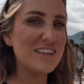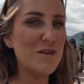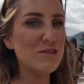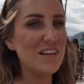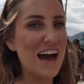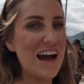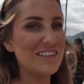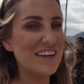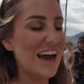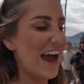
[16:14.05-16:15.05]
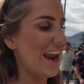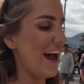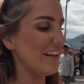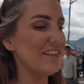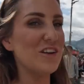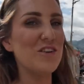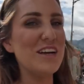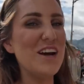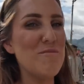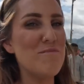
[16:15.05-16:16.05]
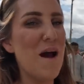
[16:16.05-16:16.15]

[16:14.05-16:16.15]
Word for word: And it was a lassi, and I literally,